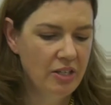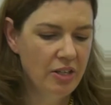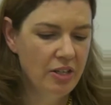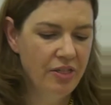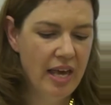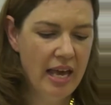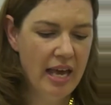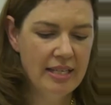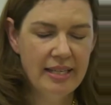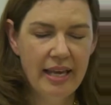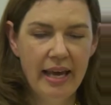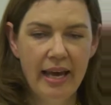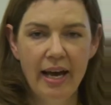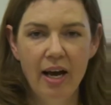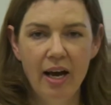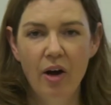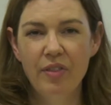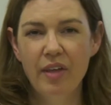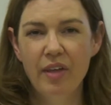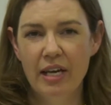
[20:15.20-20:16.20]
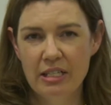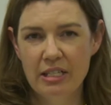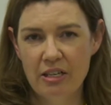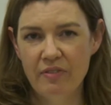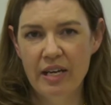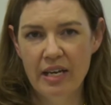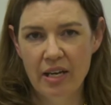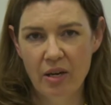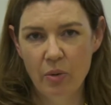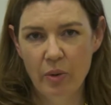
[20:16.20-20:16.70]
So that's how the idea
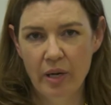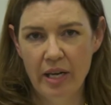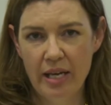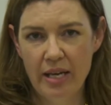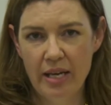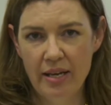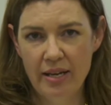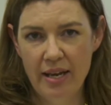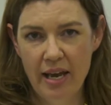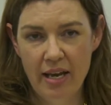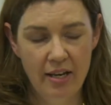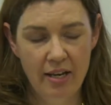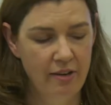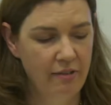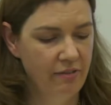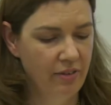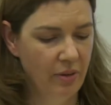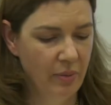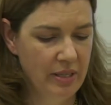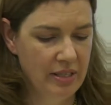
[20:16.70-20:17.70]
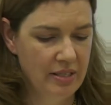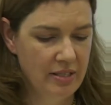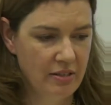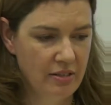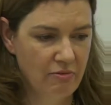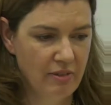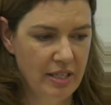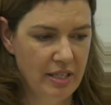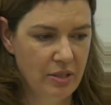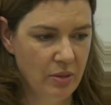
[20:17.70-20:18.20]
of equity can influence
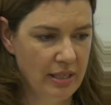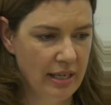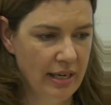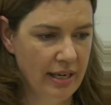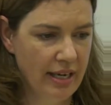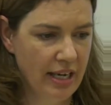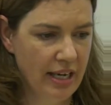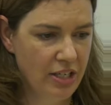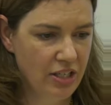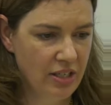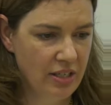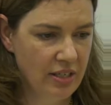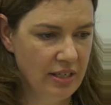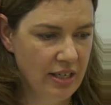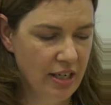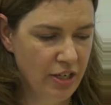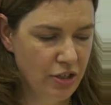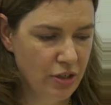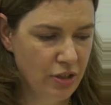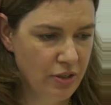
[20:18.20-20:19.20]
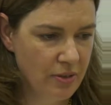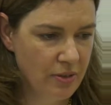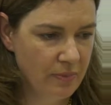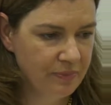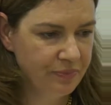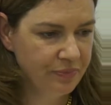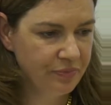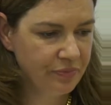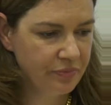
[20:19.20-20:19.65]
resource allocation issues.